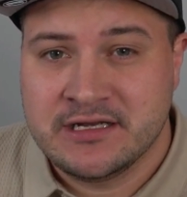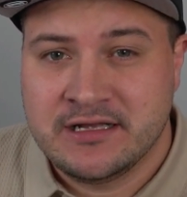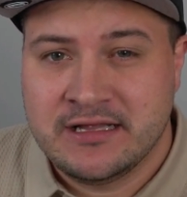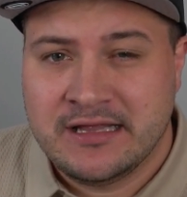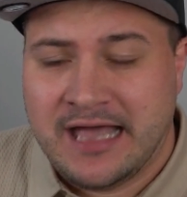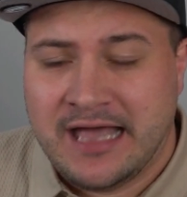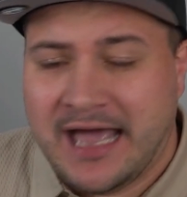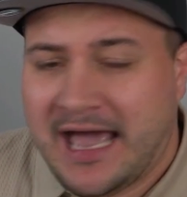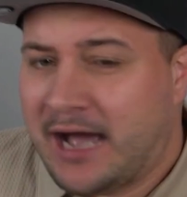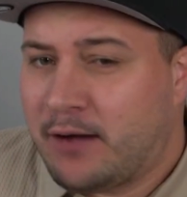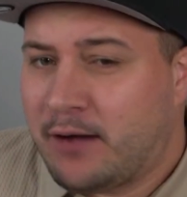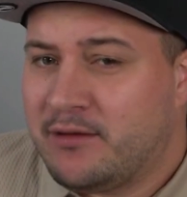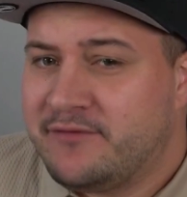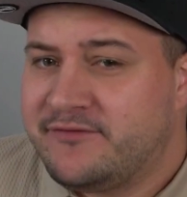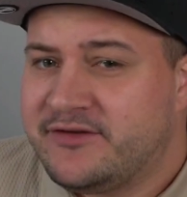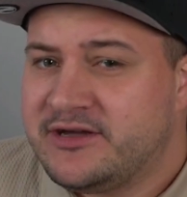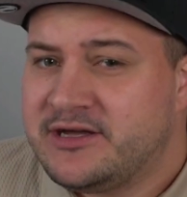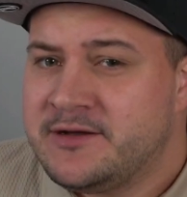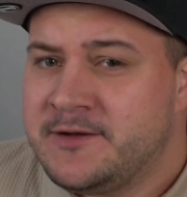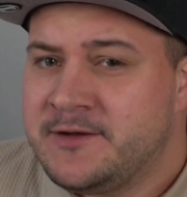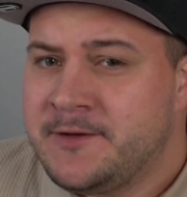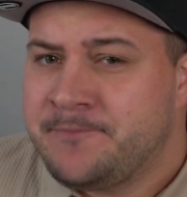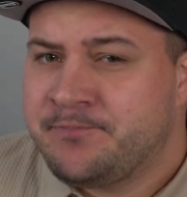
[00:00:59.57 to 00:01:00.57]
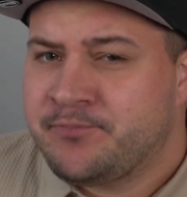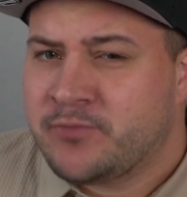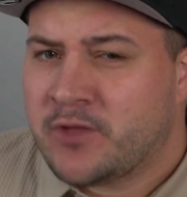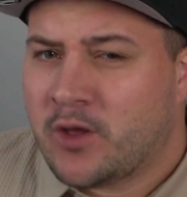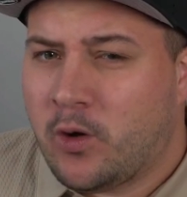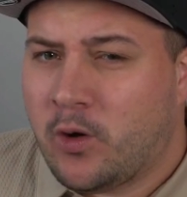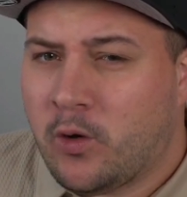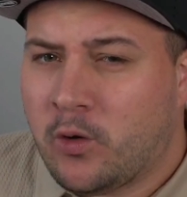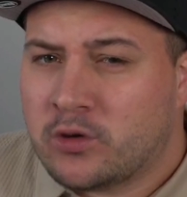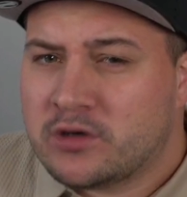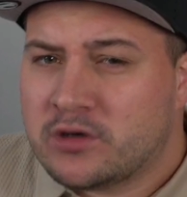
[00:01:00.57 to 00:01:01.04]
However,
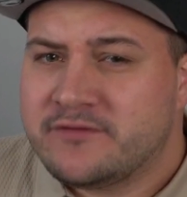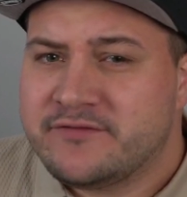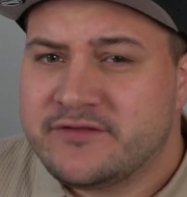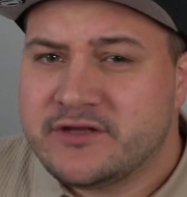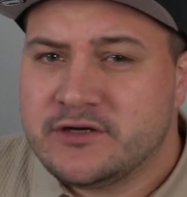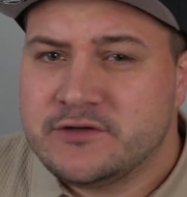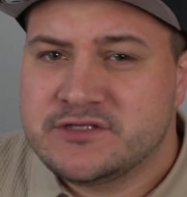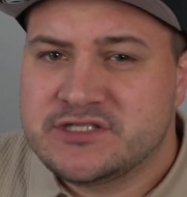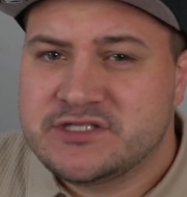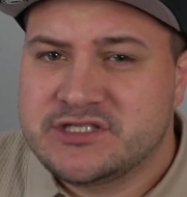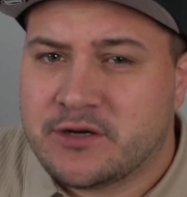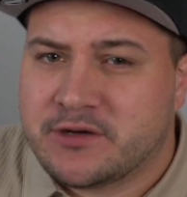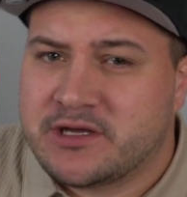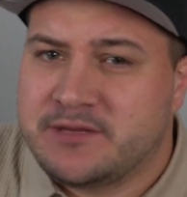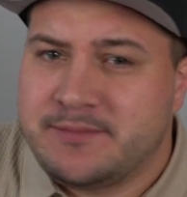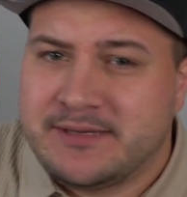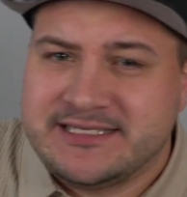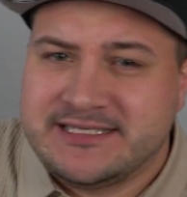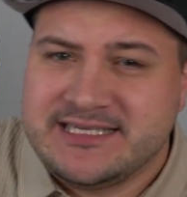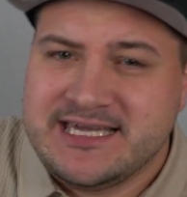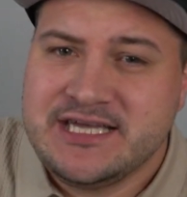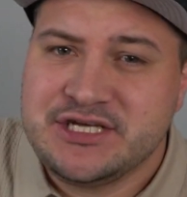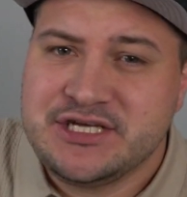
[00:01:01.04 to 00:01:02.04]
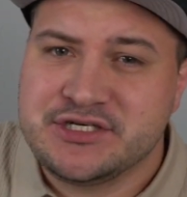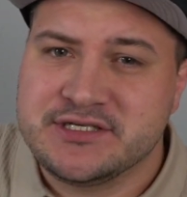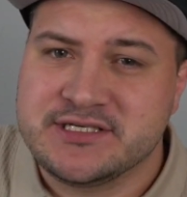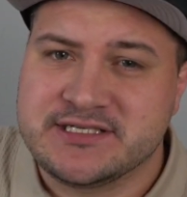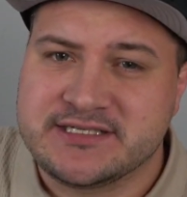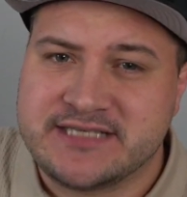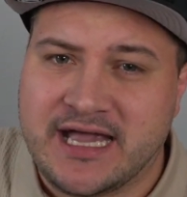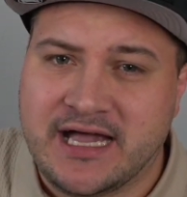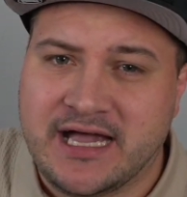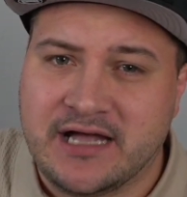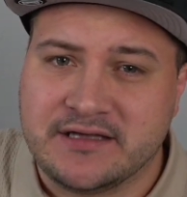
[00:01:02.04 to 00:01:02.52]
all of those documentation
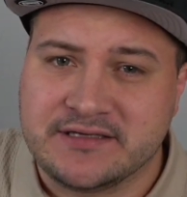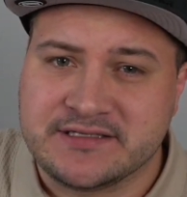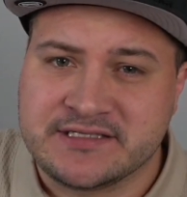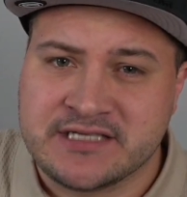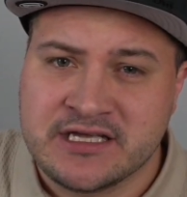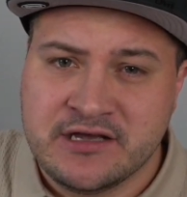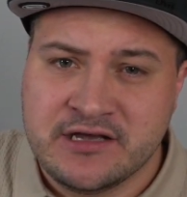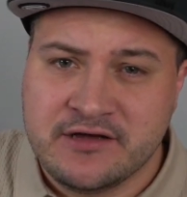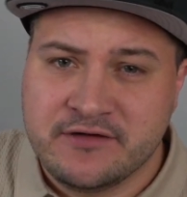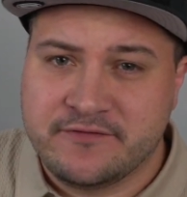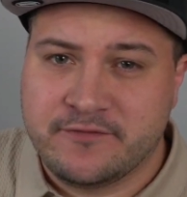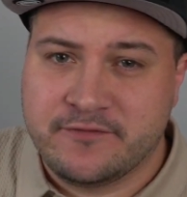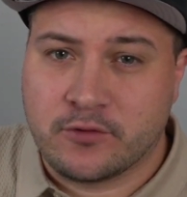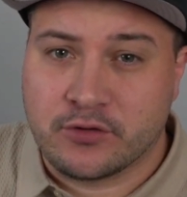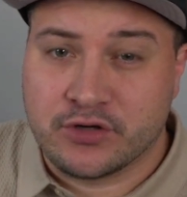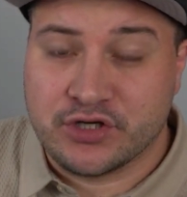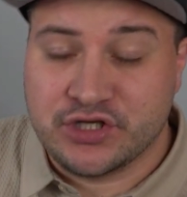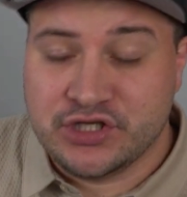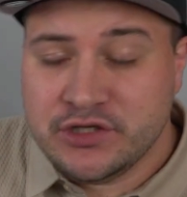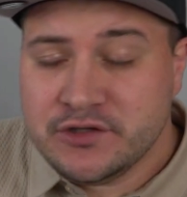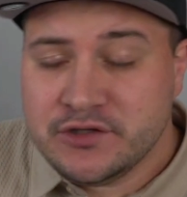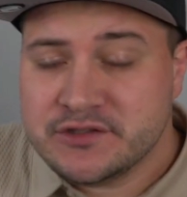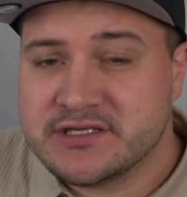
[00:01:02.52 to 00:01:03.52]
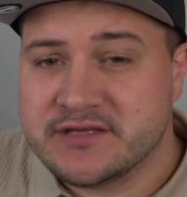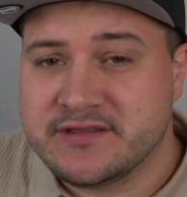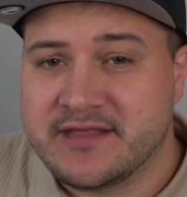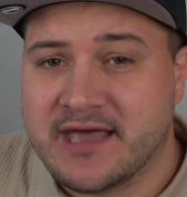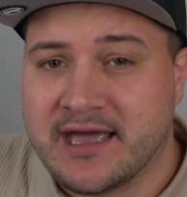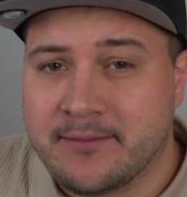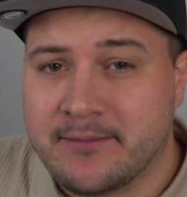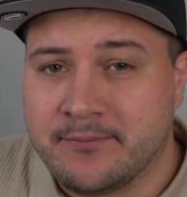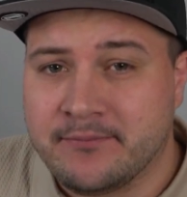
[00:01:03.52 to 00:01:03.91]
styles for using them